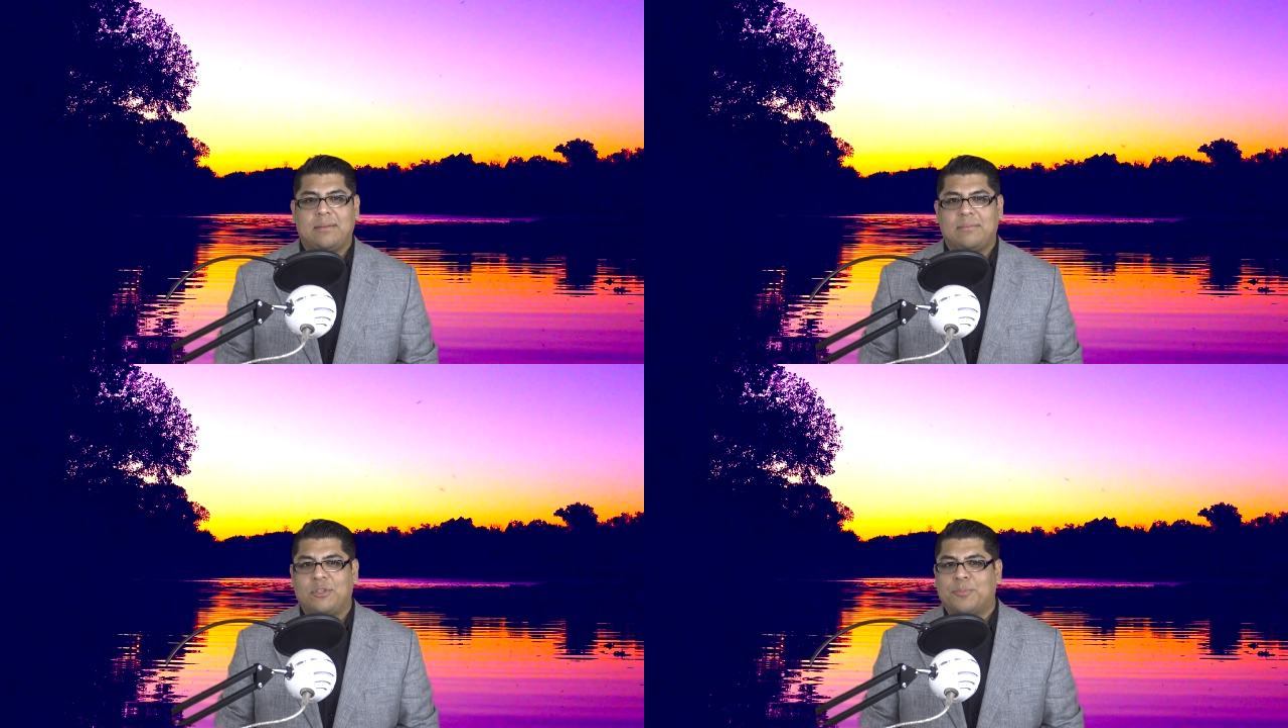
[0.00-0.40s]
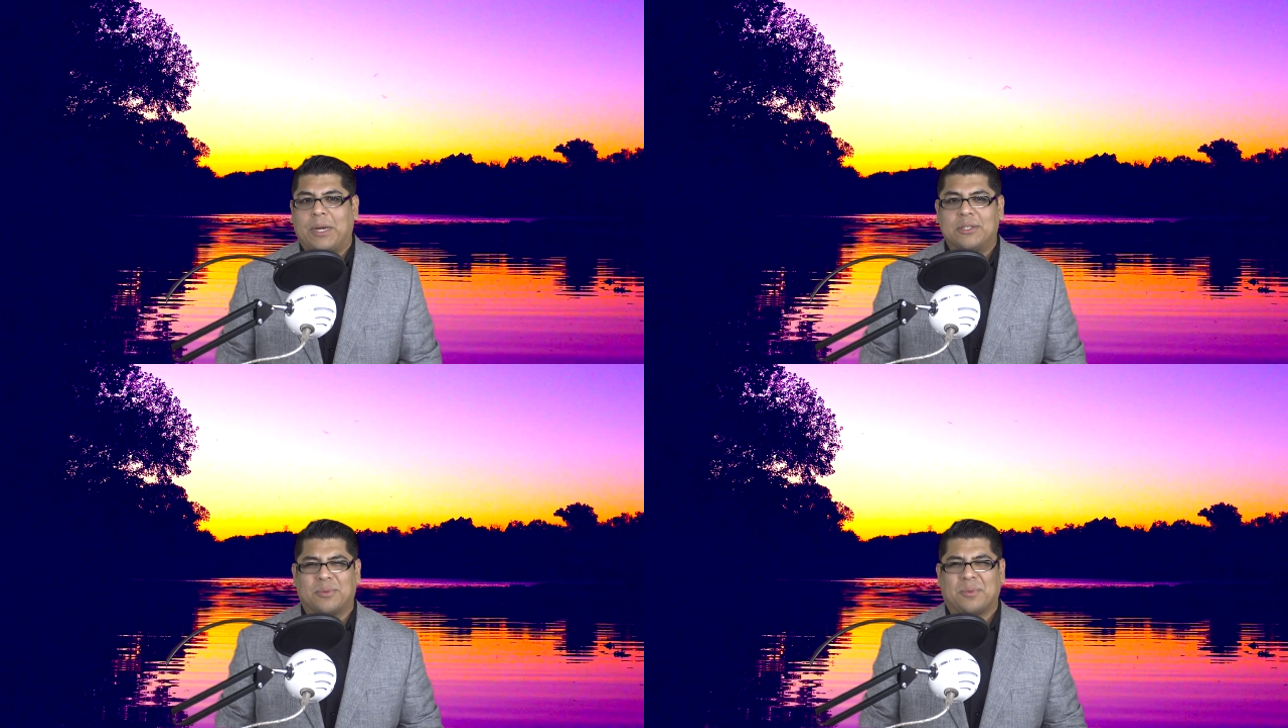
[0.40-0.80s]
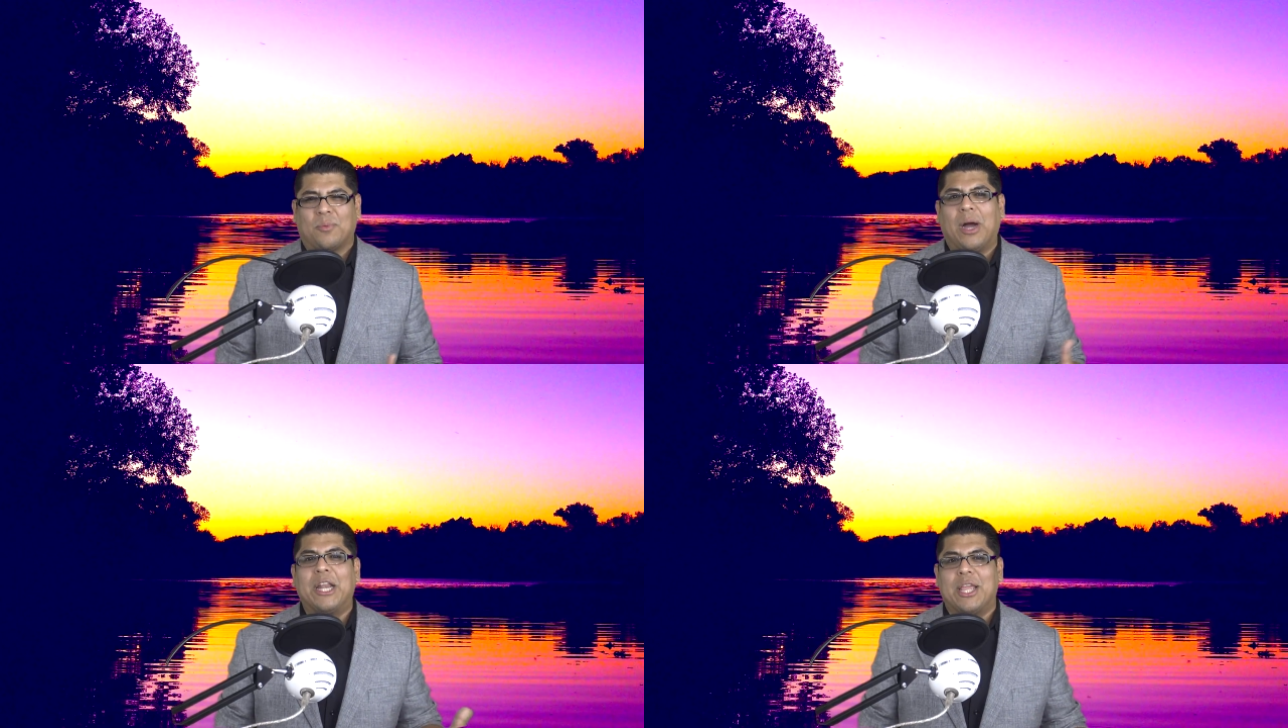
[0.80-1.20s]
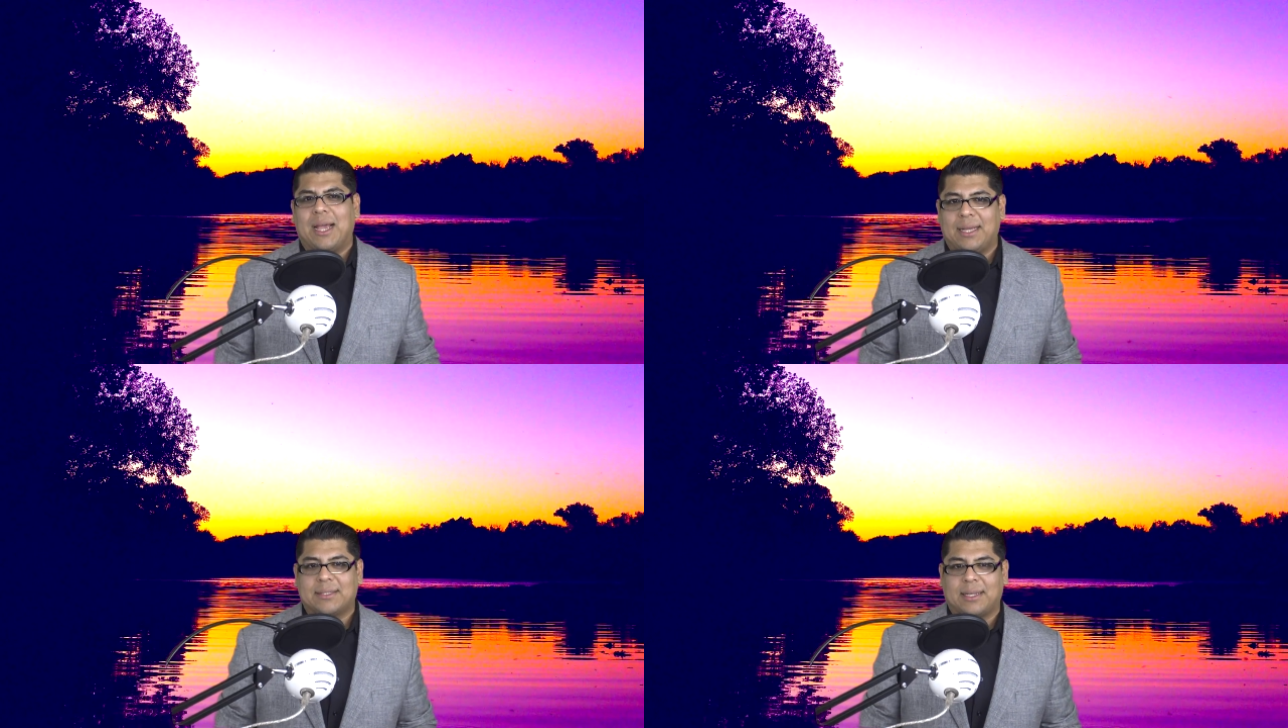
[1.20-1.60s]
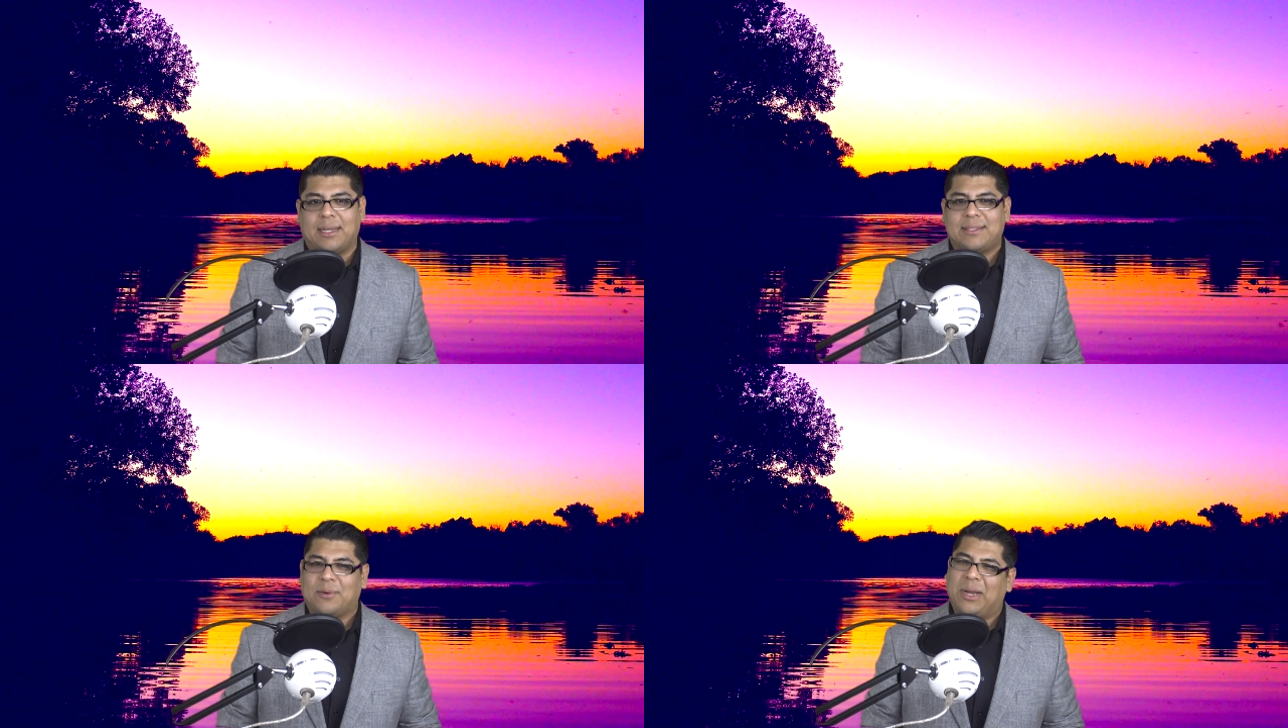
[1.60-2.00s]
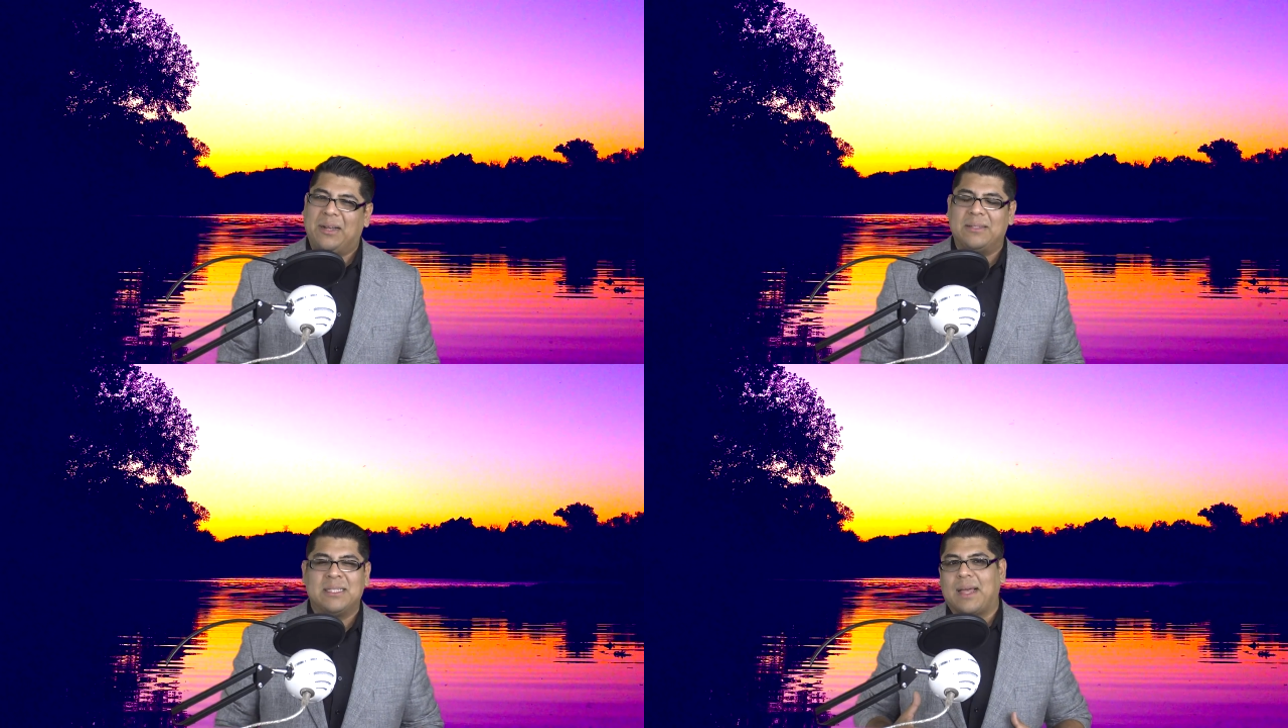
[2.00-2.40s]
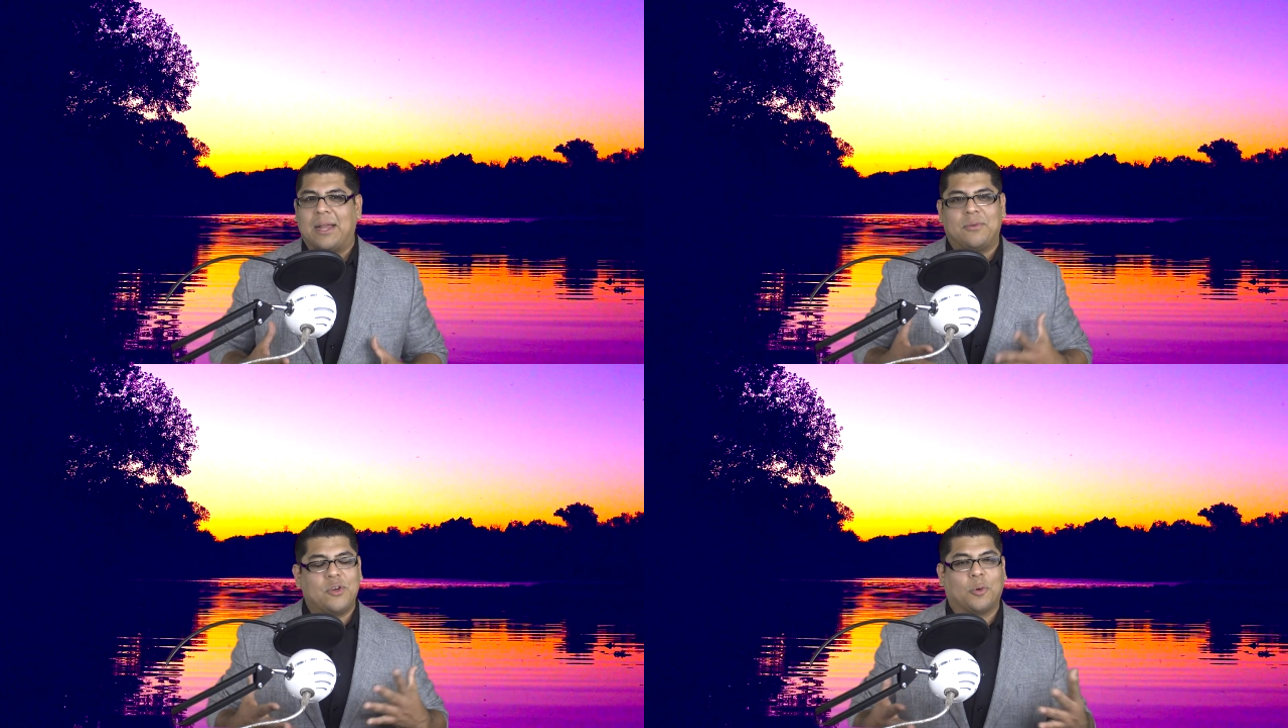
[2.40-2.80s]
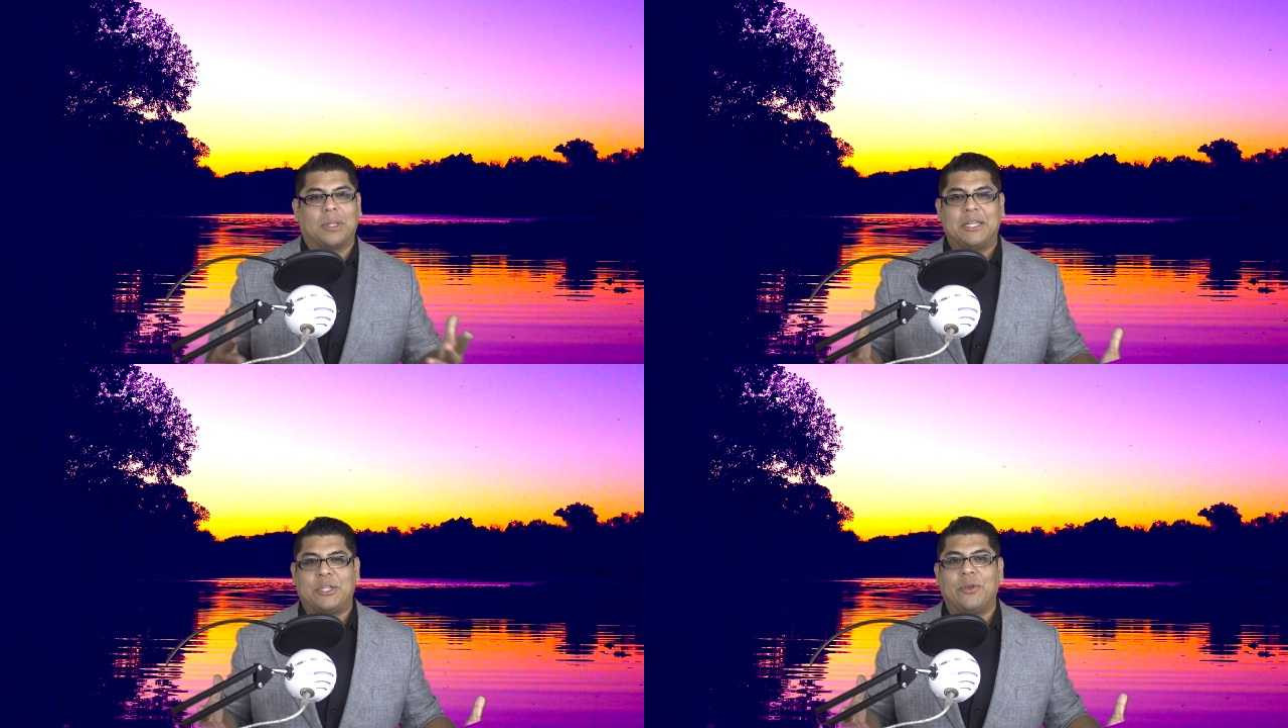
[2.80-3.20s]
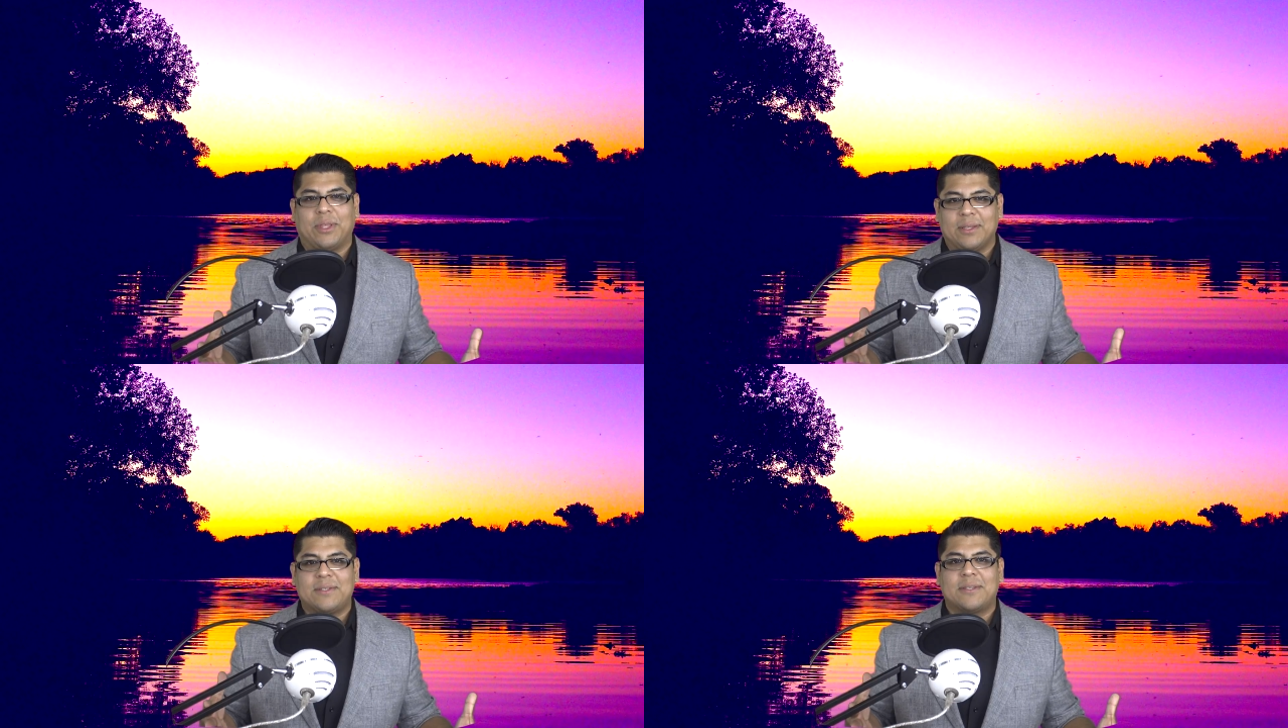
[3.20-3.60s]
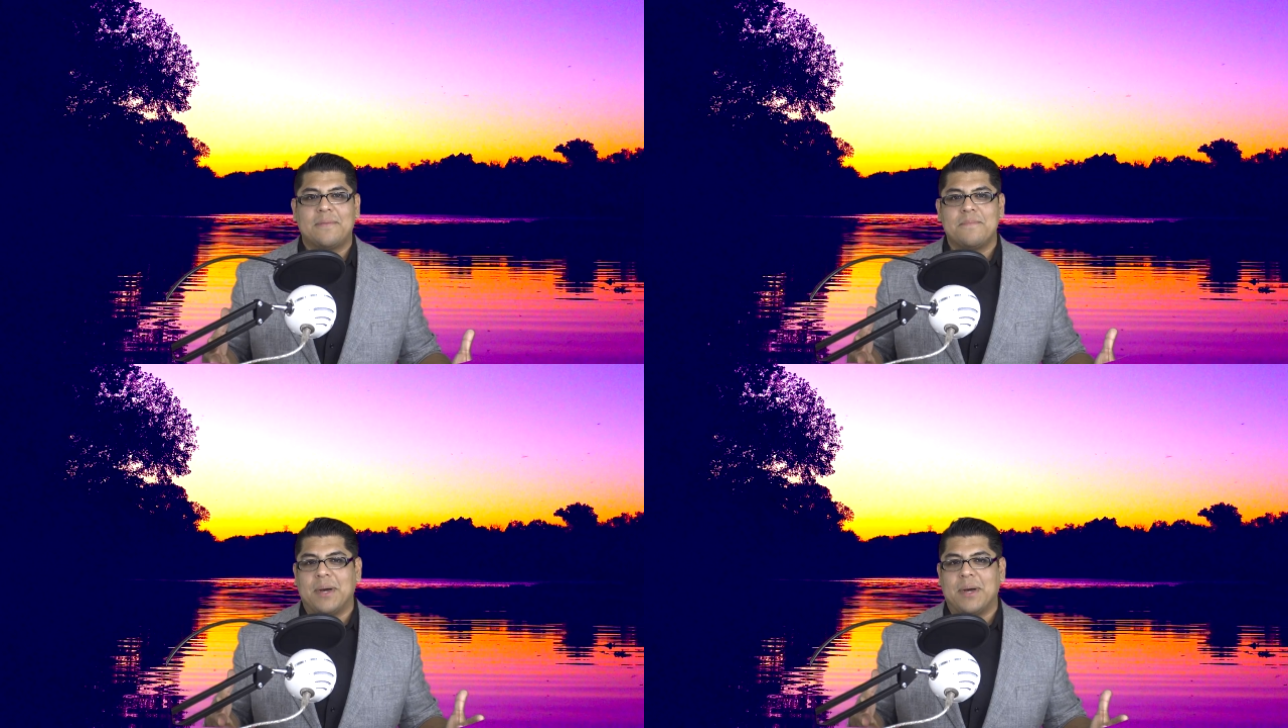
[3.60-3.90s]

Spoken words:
responds with, why do you ask? And I say, well, I don't normally do this,